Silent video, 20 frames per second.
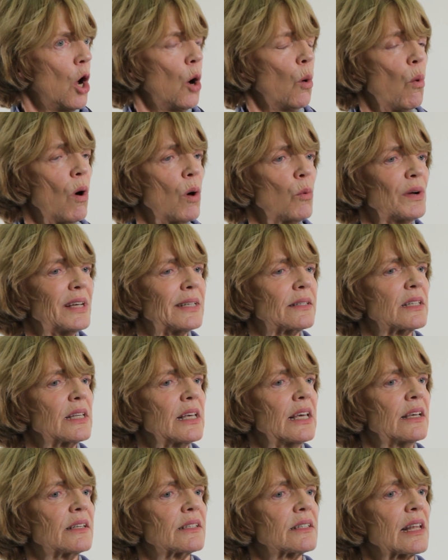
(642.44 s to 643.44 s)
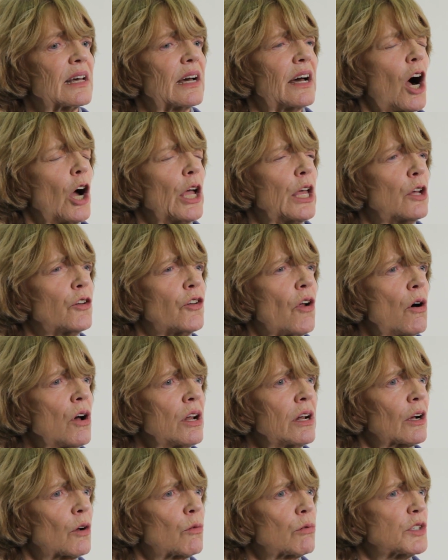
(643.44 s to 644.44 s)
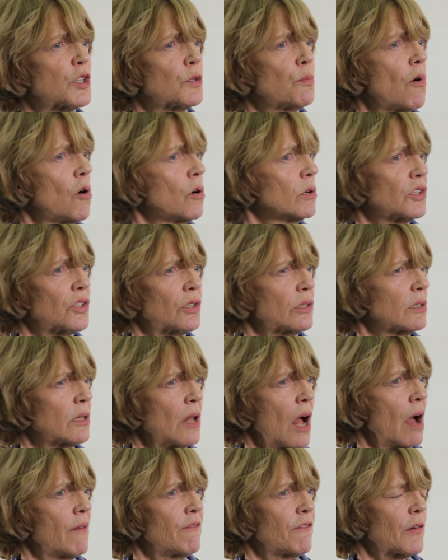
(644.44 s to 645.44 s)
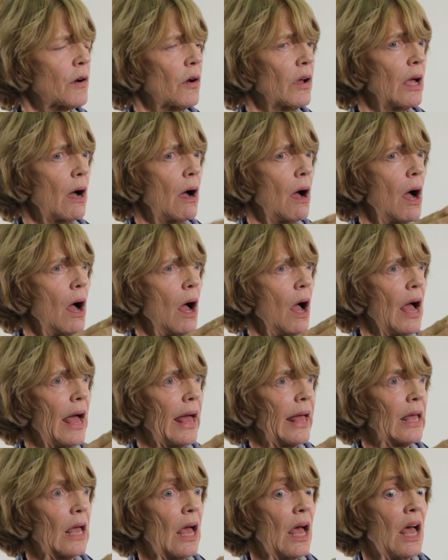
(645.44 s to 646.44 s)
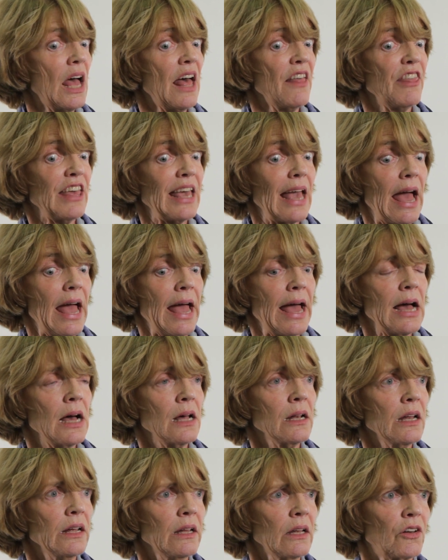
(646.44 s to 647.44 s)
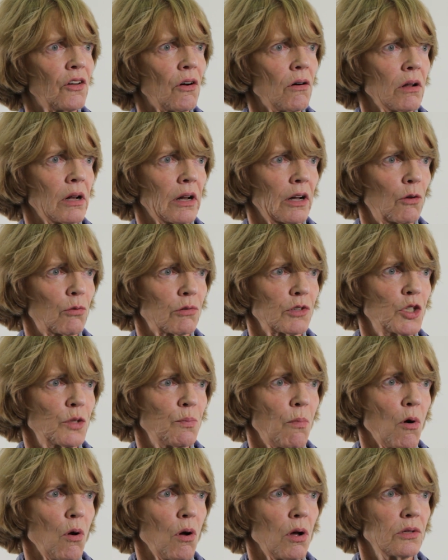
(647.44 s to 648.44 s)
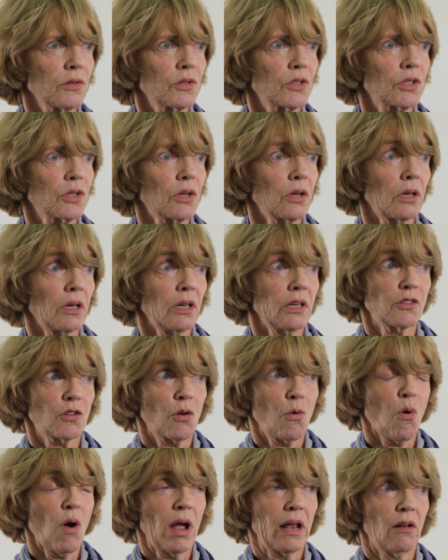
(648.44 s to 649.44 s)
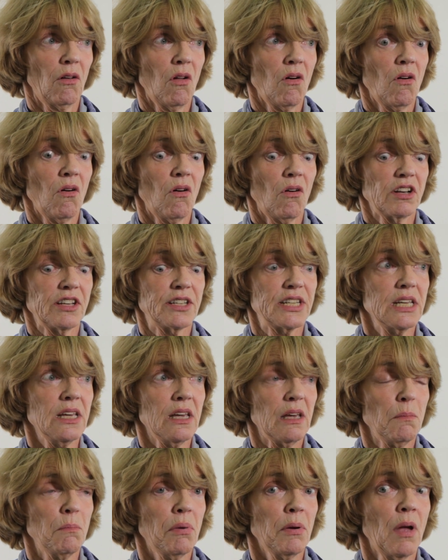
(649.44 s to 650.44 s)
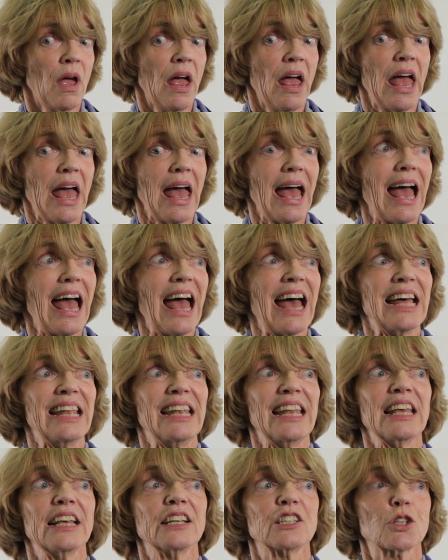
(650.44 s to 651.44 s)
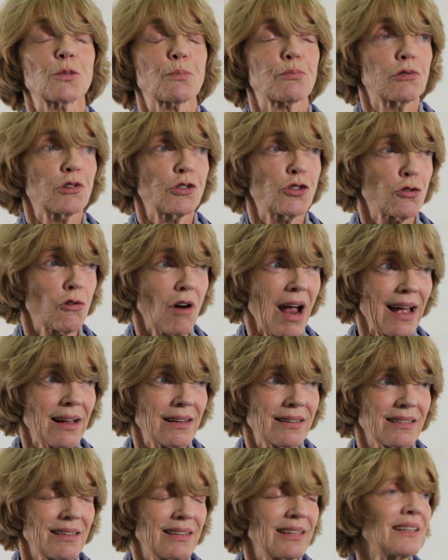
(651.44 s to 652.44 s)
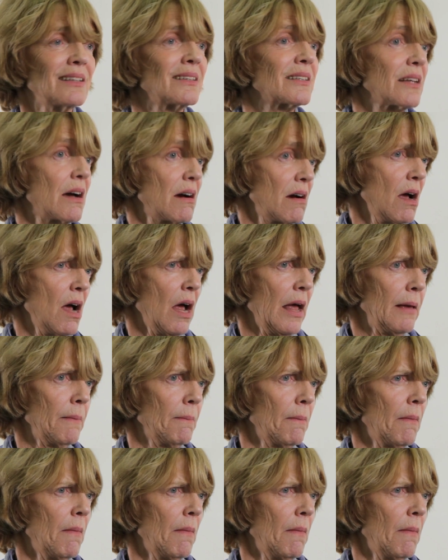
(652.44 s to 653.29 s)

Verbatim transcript: what we see is that hedonic response is not very high. The anhedonic response is quite long, deep and it's protracted in time.